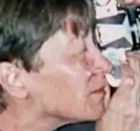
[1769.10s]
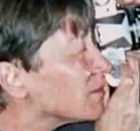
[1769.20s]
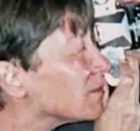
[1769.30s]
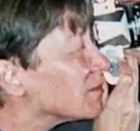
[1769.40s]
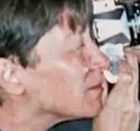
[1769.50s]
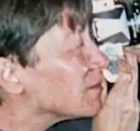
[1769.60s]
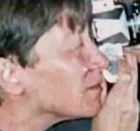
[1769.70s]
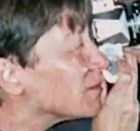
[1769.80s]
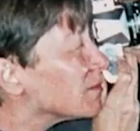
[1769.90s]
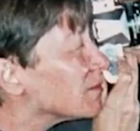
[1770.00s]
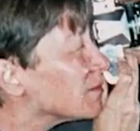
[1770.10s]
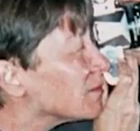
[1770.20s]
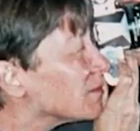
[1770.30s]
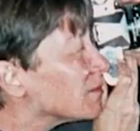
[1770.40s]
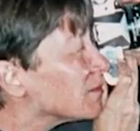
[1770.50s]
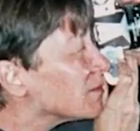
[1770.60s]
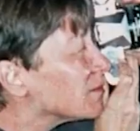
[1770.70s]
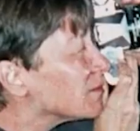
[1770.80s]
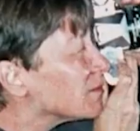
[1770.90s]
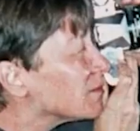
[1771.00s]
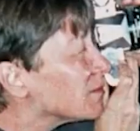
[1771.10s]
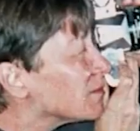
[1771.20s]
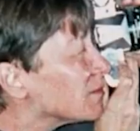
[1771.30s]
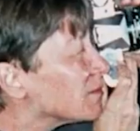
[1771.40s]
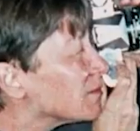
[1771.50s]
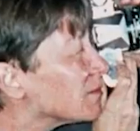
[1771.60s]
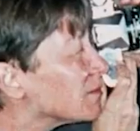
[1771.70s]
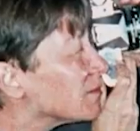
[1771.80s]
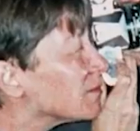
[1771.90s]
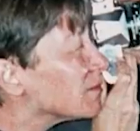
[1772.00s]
The person shown says nothing.